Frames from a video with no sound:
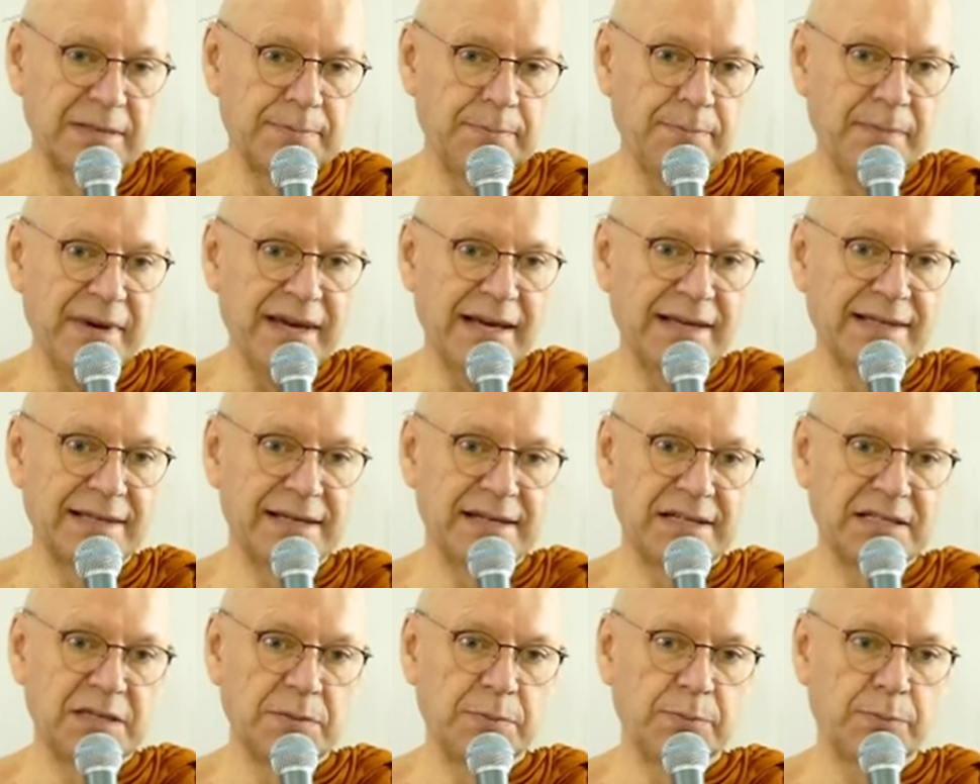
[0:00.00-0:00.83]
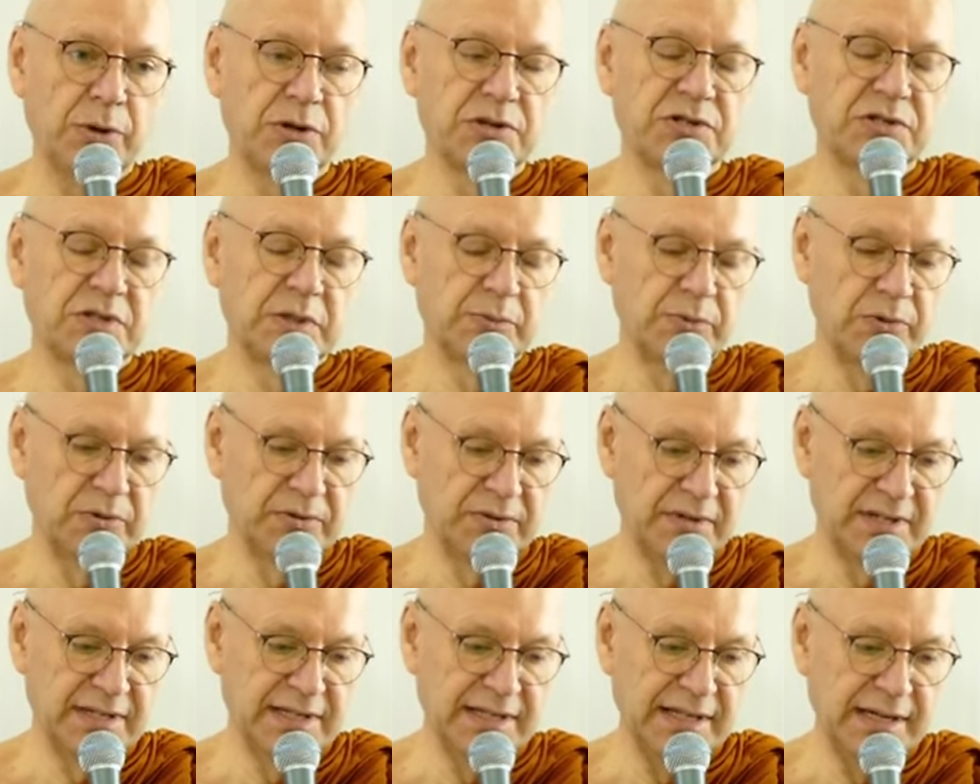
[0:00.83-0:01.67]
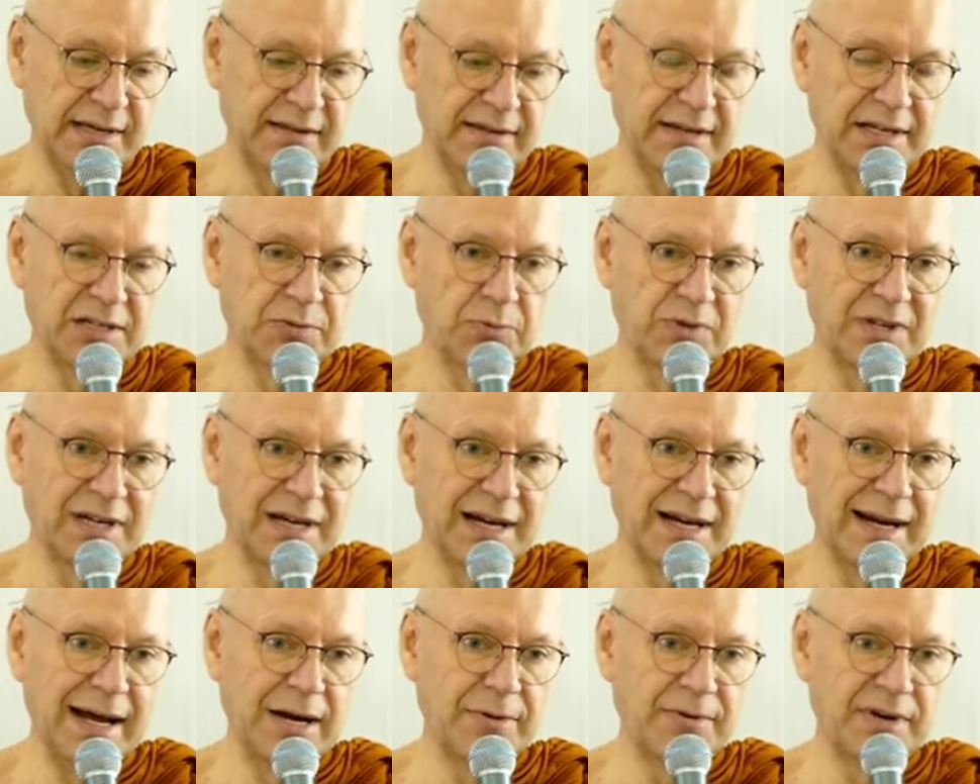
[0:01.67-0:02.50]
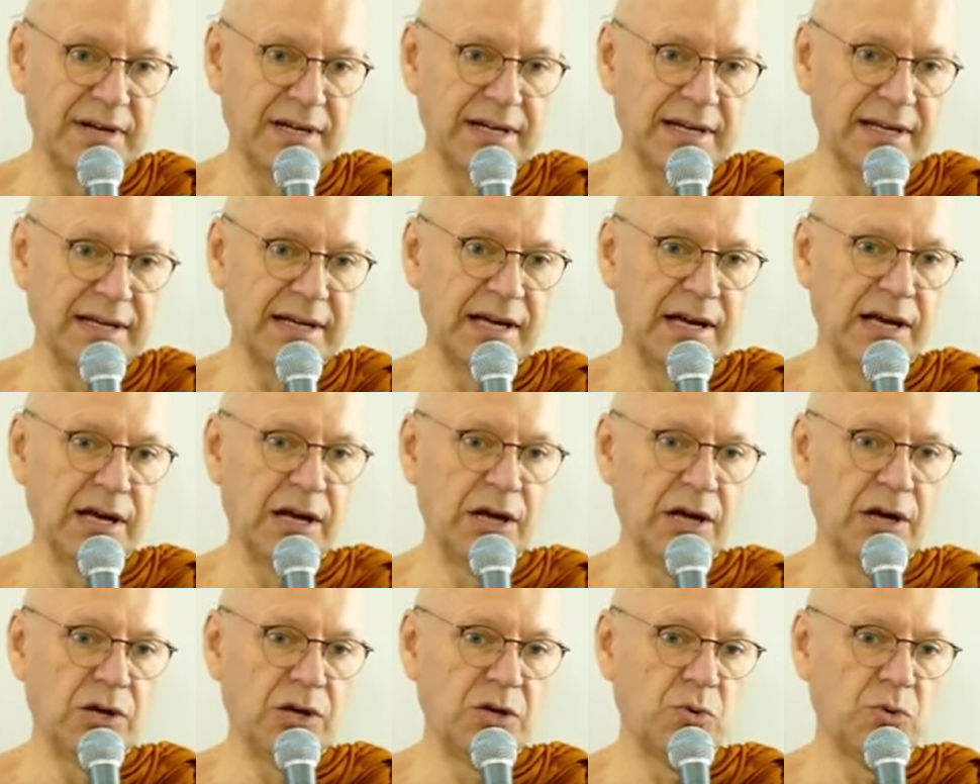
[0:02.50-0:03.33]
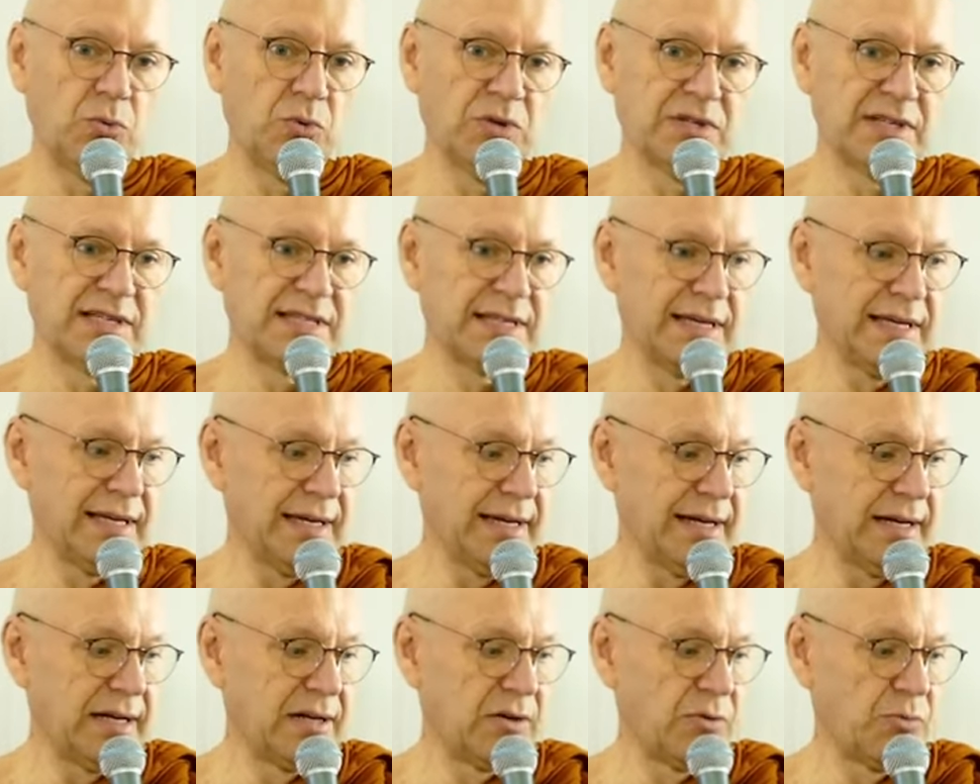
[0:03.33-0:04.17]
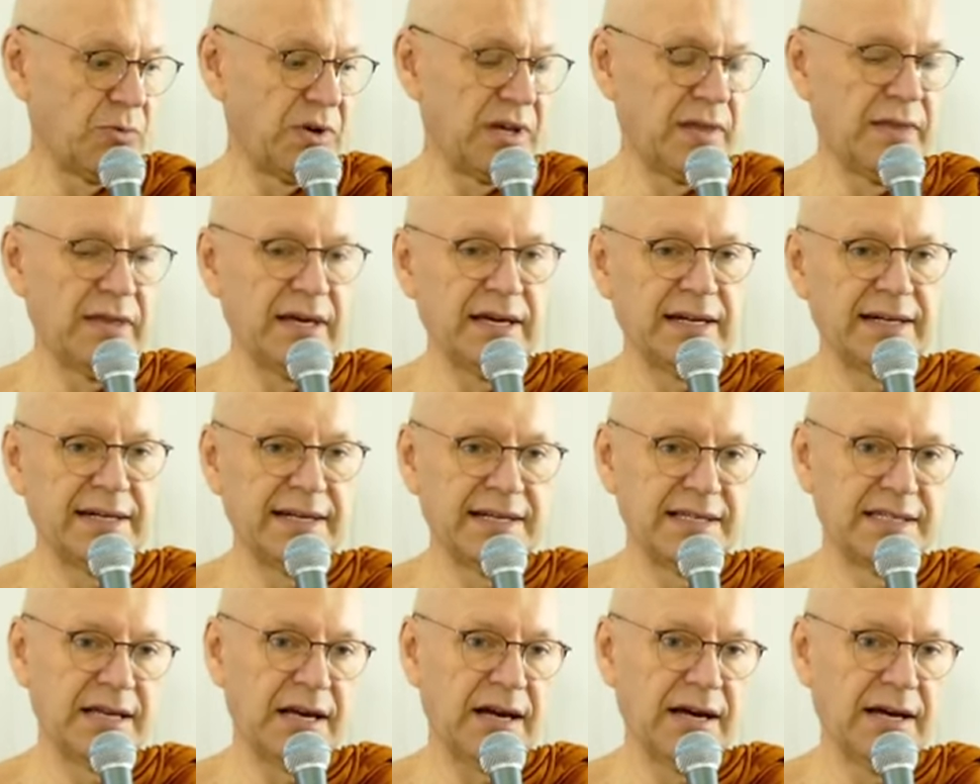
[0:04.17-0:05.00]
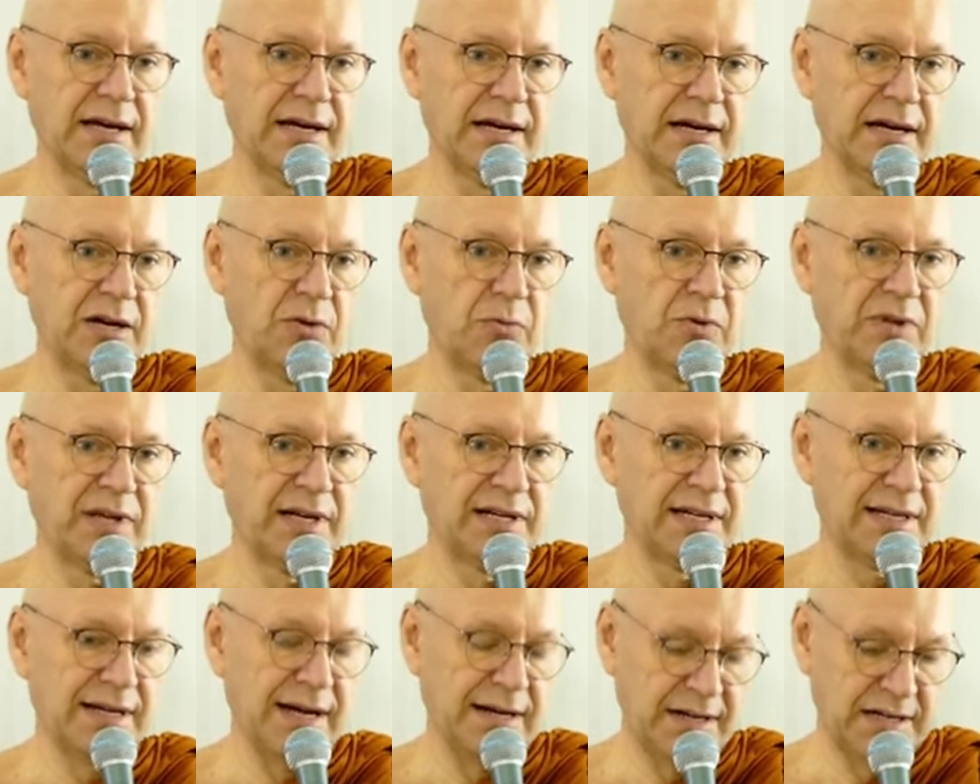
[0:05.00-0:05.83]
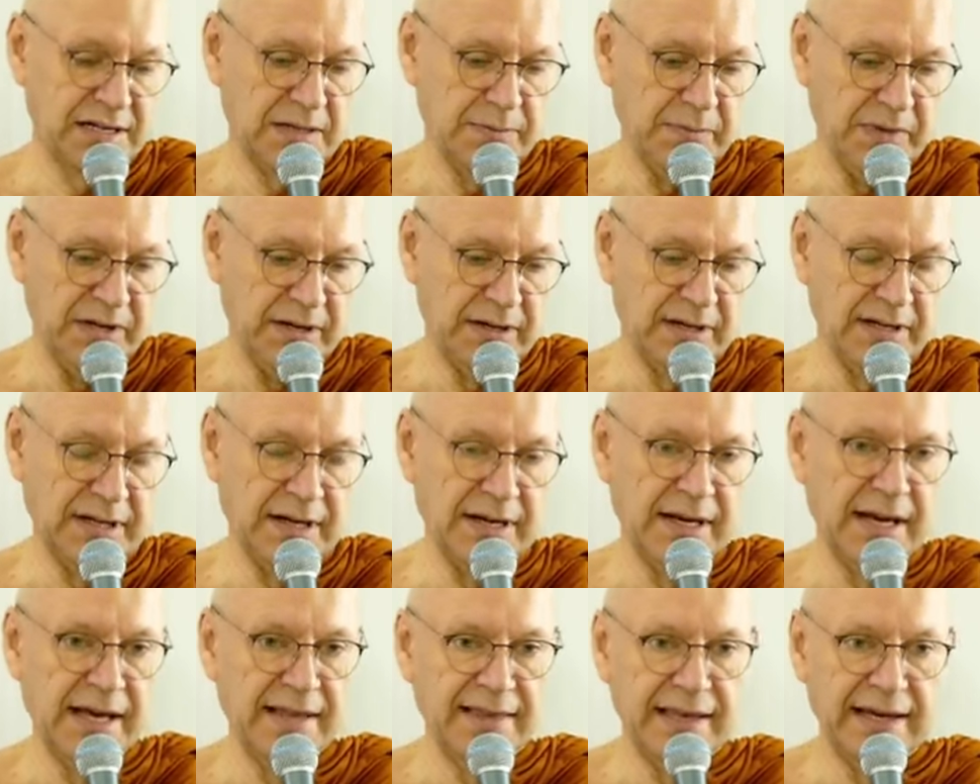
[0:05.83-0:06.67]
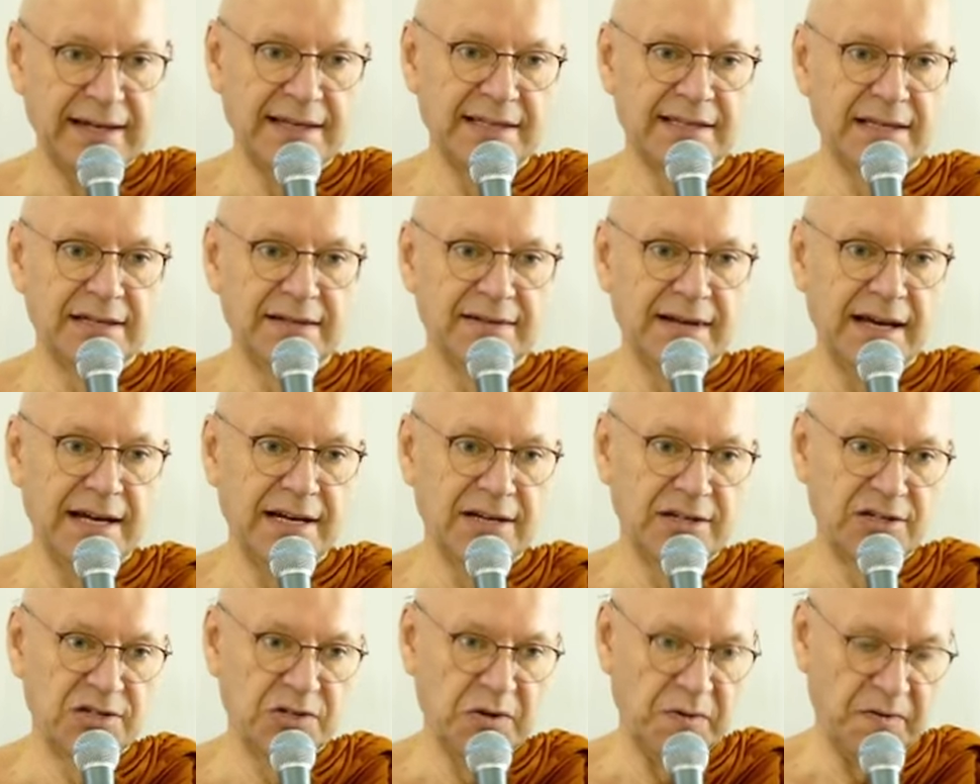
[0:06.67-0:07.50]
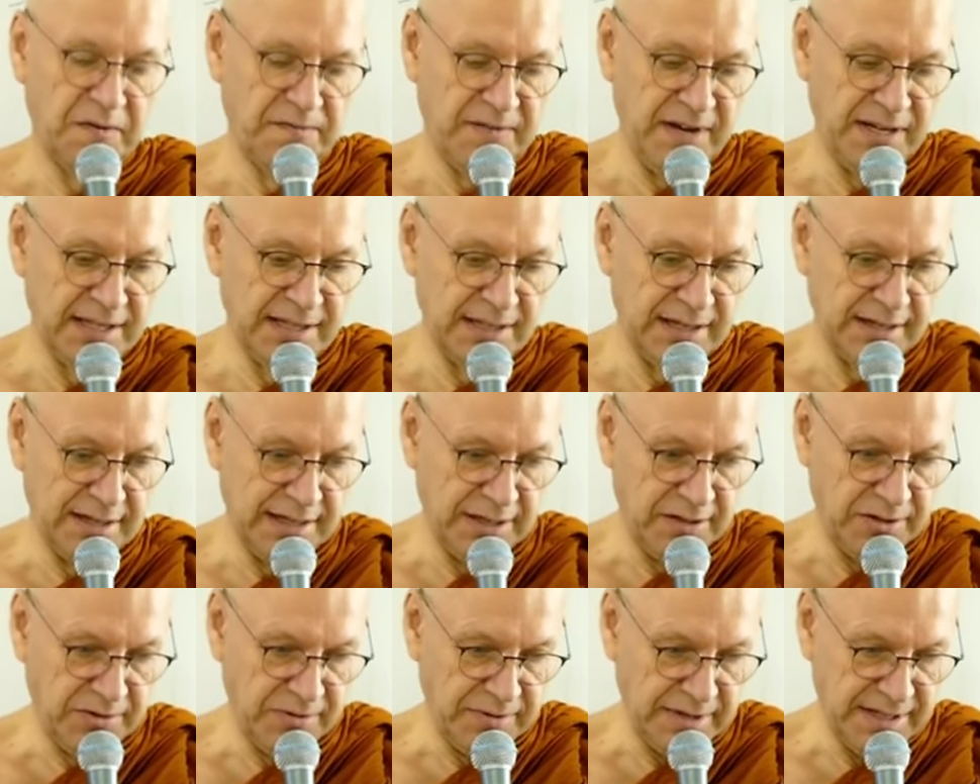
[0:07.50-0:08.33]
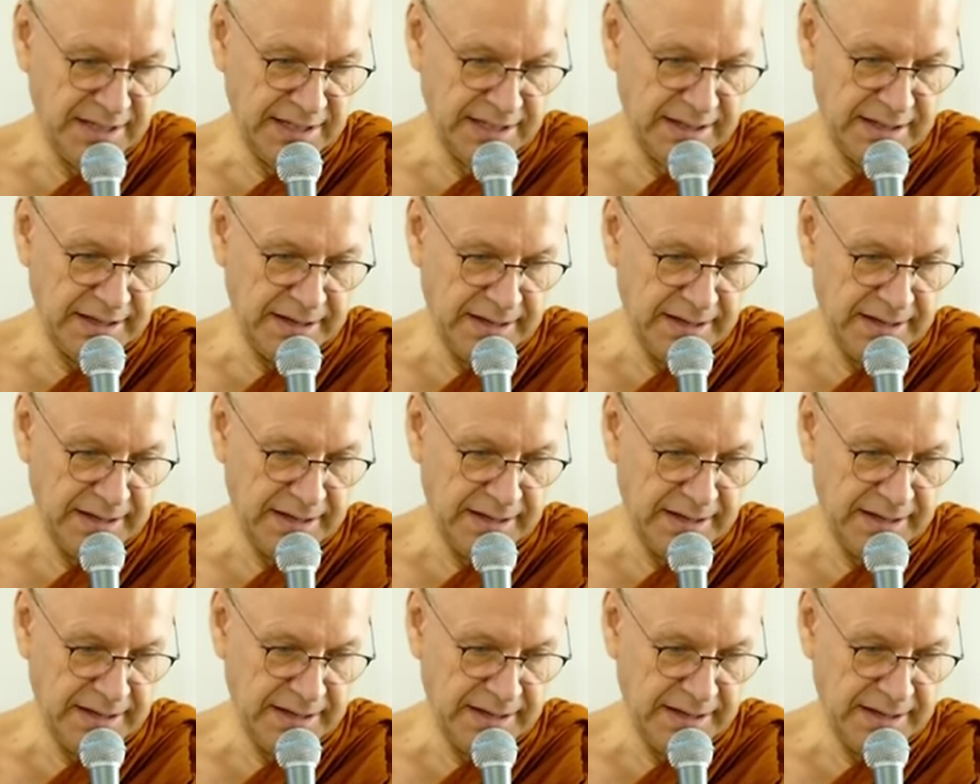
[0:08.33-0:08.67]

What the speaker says: means that it's impossible to see things with clarity. You will see it with desire, with attachment. That is the nature of a vested interest.